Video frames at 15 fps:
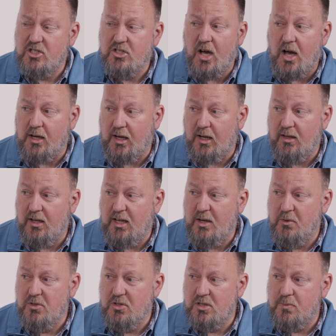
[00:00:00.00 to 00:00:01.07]
of shocking that he
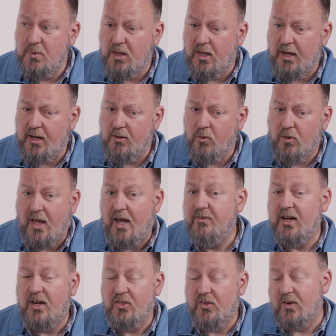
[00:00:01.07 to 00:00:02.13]
would just be like, well, I've
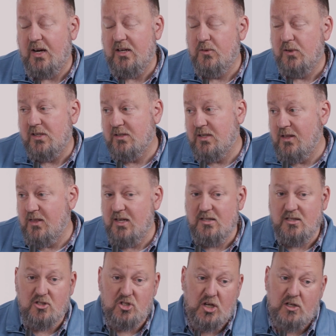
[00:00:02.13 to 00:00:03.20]
got the right to extend
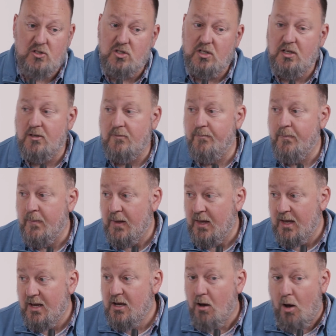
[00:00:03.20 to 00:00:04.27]
this and change it and
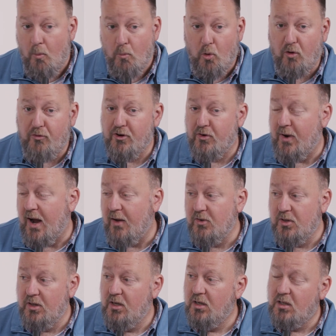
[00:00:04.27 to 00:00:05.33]
morph it around
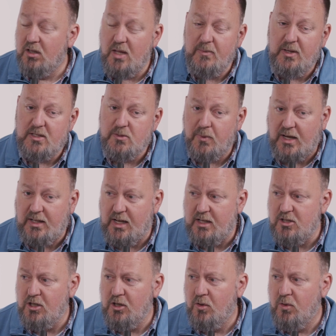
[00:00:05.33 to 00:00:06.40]
a little. Let me explain that
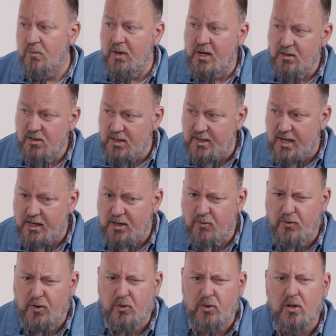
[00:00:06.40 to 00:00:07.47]
to you and take it
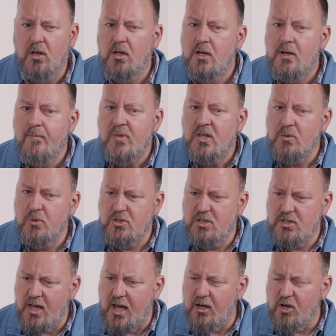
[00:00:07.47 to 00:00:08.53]
further, which
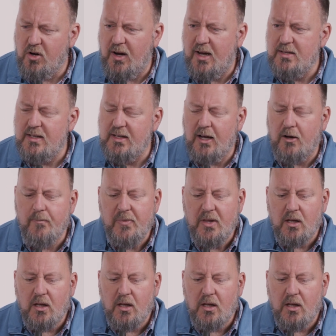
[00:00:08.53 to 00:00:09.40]
is kind of crazy. Now,